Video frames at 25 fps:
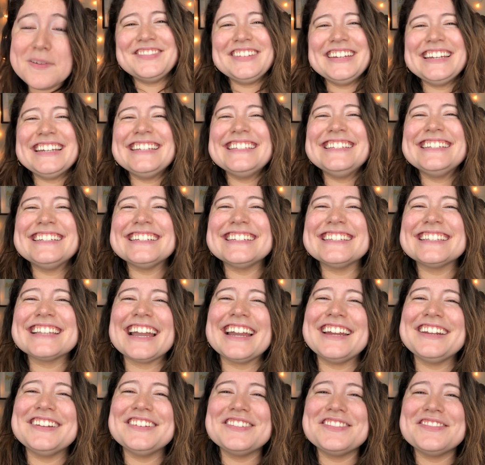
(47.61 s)
and we can just
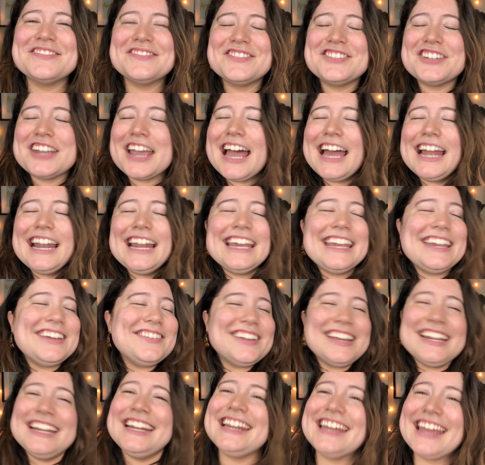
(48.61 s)
kind of chat and
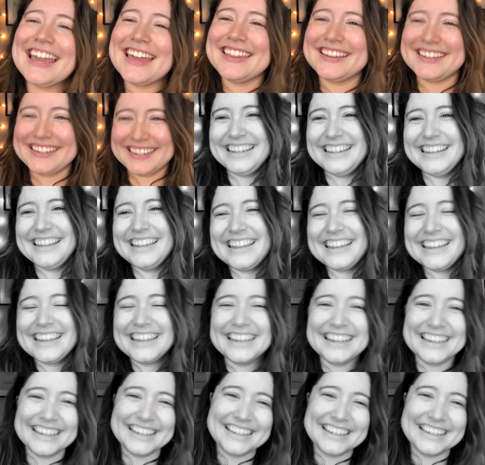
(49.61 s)
get ready together. So